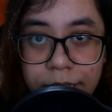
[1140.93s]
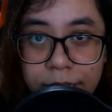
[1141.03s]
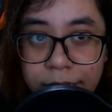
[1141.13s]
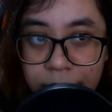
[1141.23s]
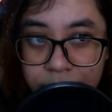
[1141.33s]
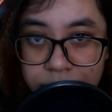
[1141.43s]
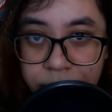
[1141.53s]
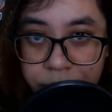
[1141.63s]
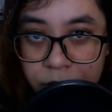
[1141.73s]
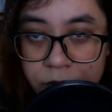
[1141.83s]
I think he
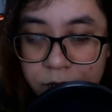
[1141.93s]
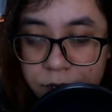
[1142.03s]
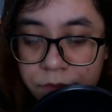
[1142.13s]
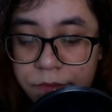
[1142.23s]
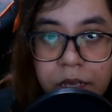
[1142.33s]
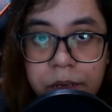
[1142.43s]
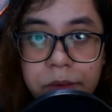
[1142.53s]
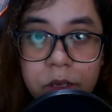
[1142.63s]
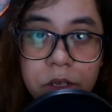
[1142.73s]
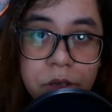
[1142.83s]
survived. He
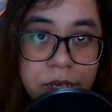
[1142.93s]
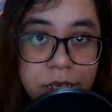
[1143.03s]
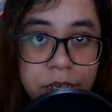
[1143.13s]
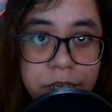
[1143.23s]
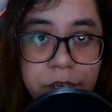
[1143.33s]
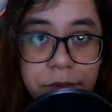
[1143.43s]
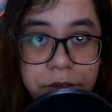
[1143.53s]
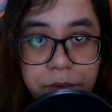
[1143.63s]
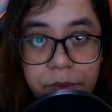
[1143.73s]
was also under Hideyoshi,